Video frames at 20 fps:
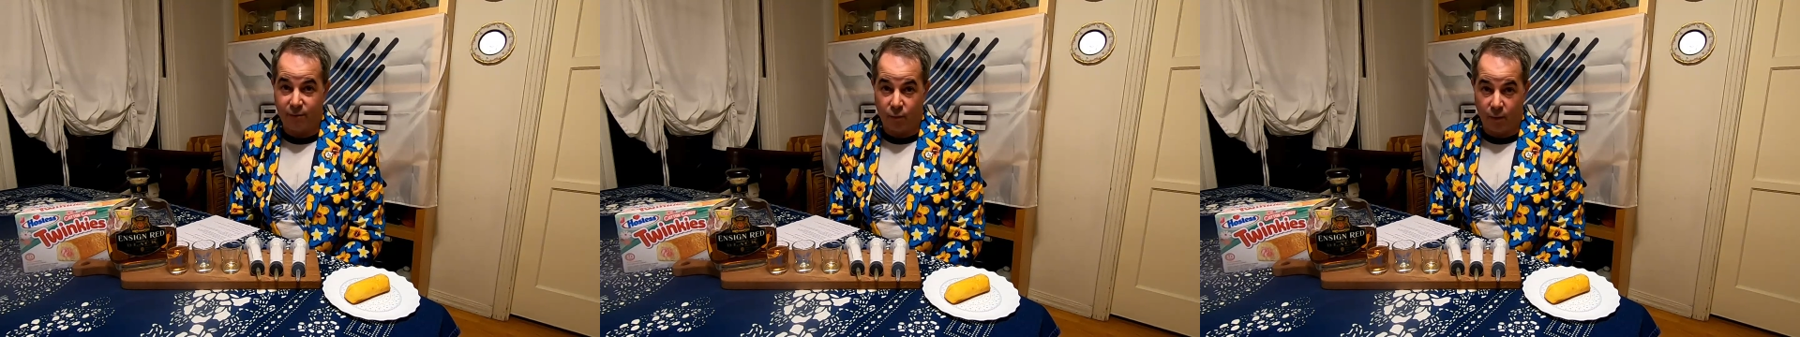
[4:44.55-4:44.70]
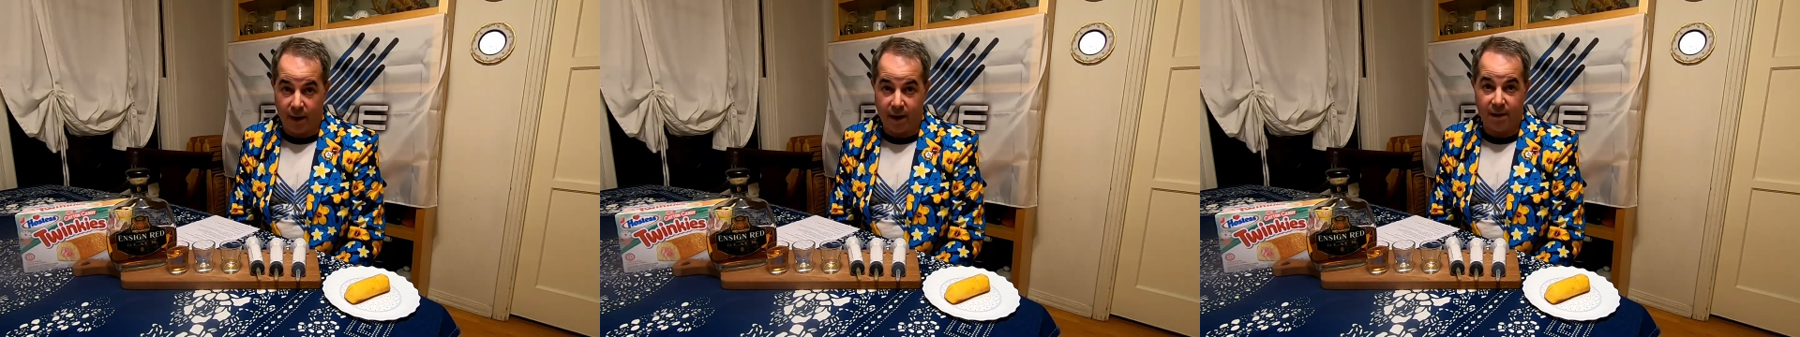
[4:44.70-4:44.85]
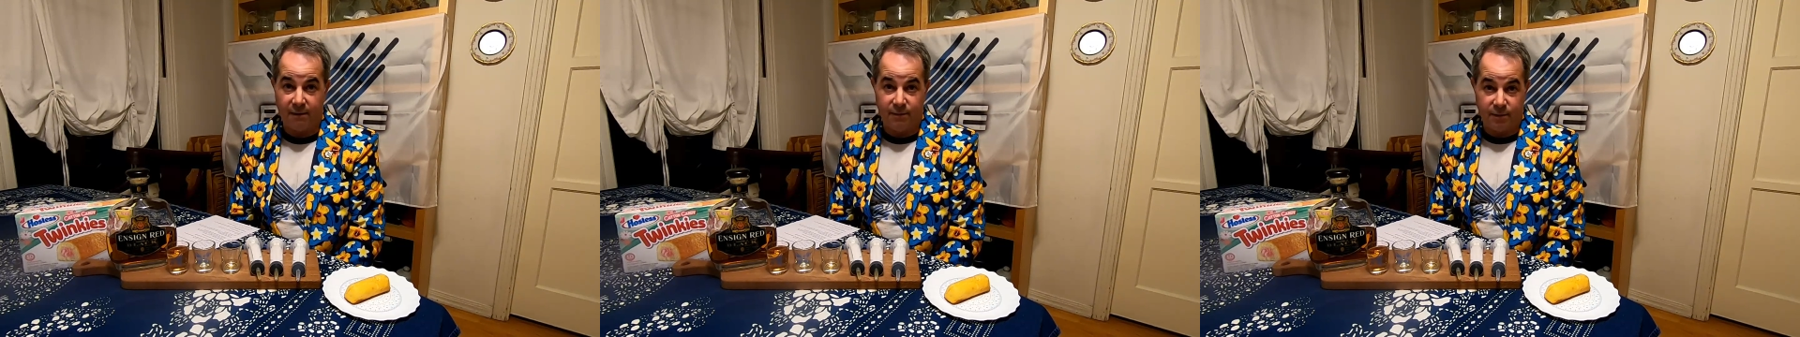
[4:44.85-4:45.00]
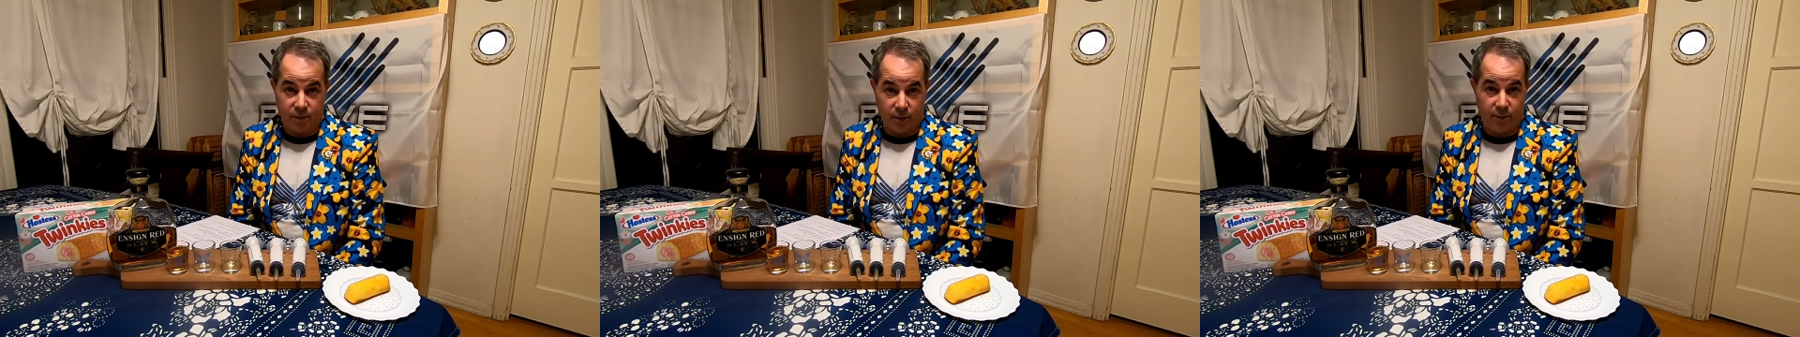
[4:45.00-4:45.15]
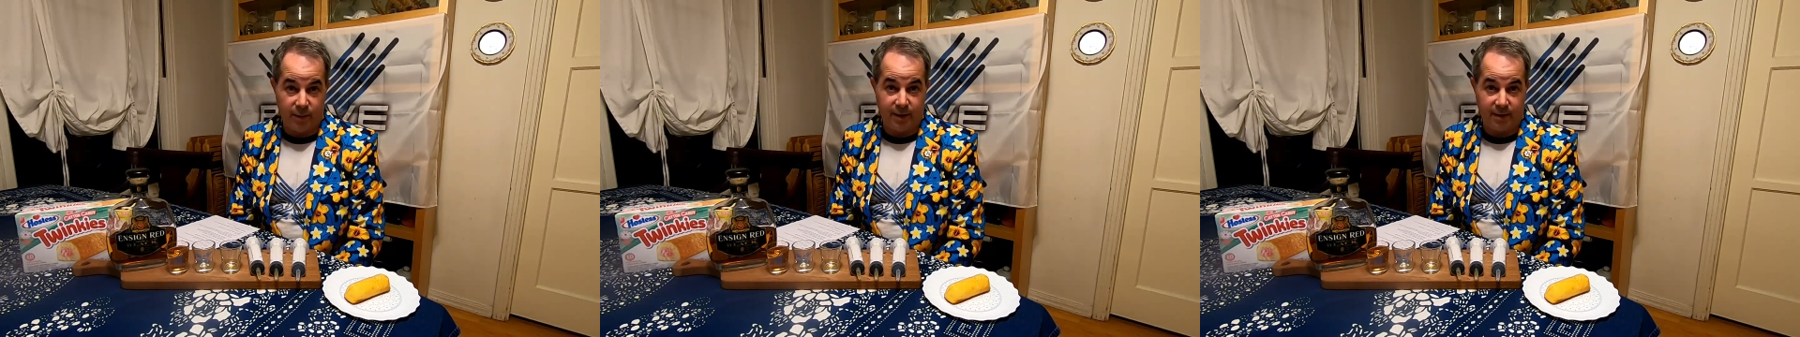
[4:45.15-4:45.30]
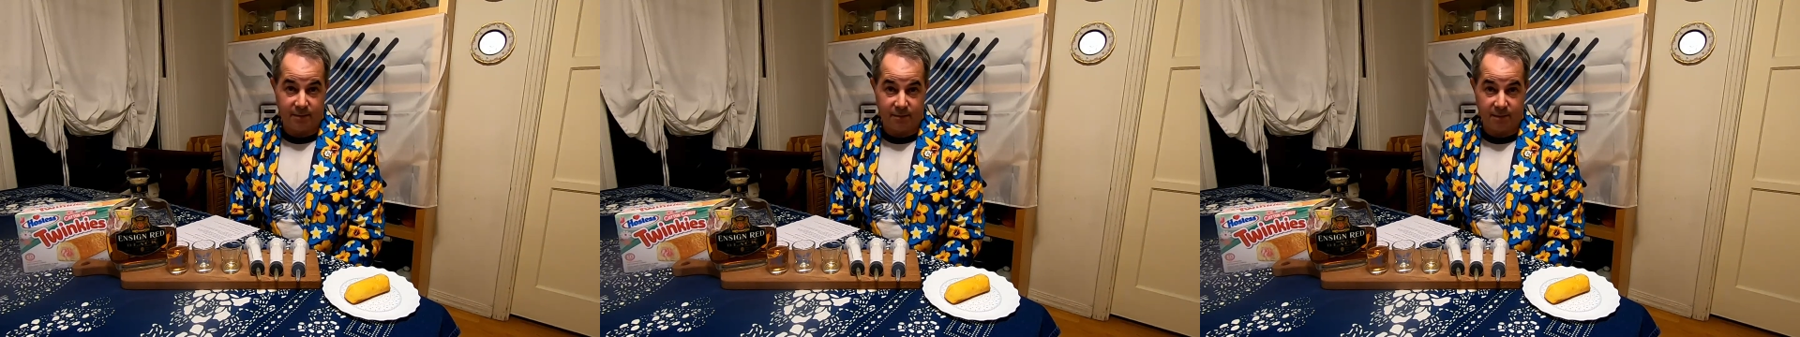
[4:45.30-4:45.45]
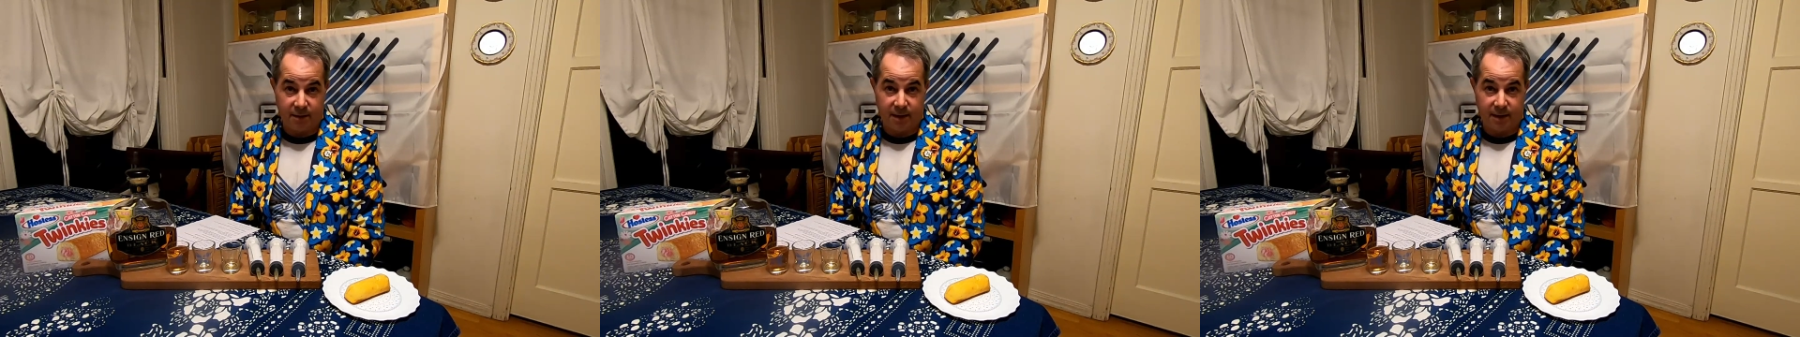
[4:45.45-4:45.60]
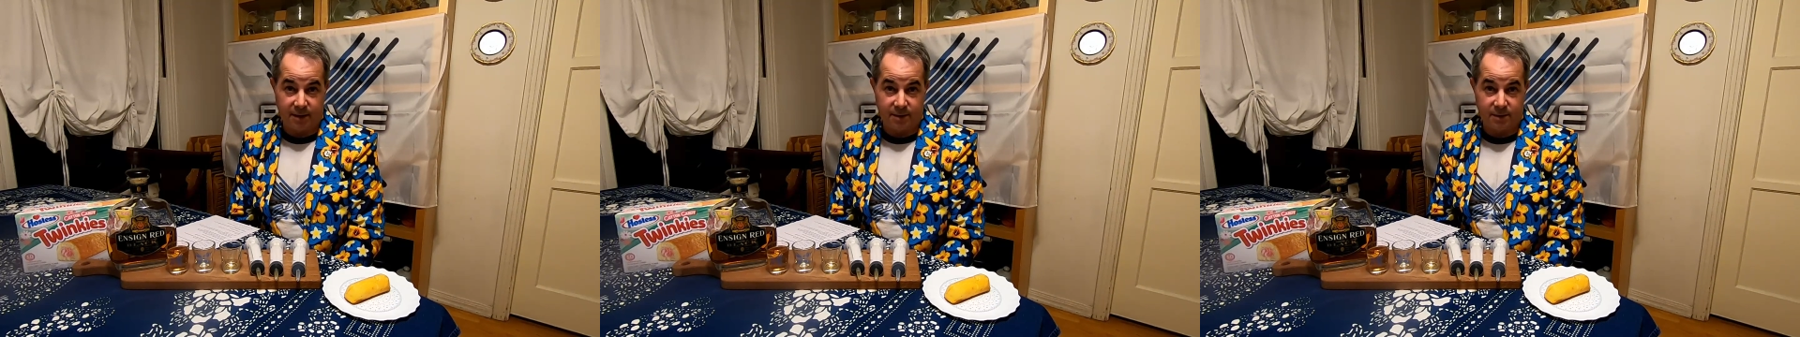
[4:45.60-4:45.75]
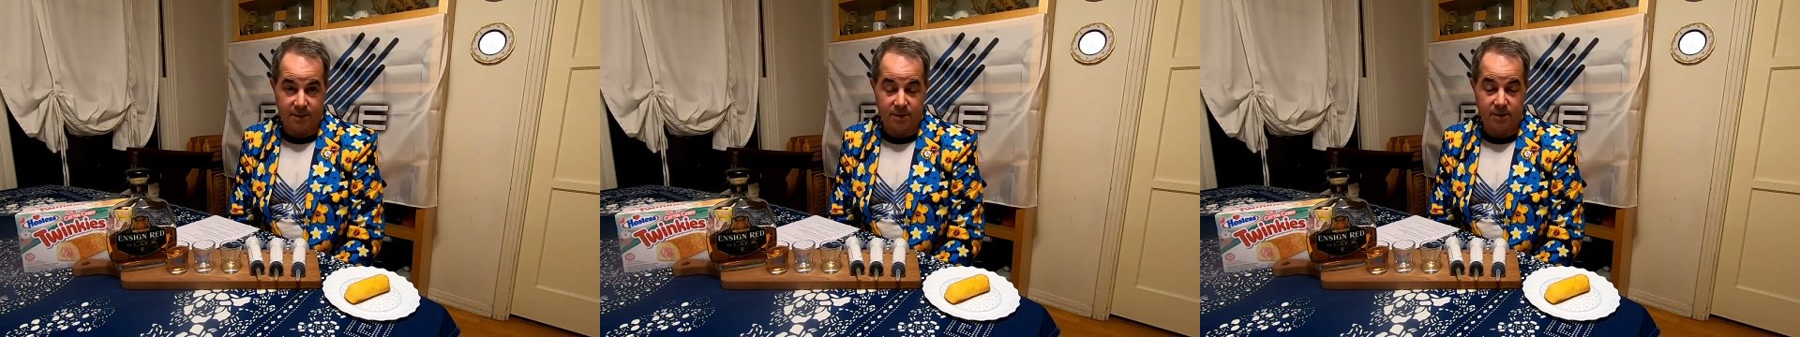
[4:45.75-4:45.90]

way of doing things.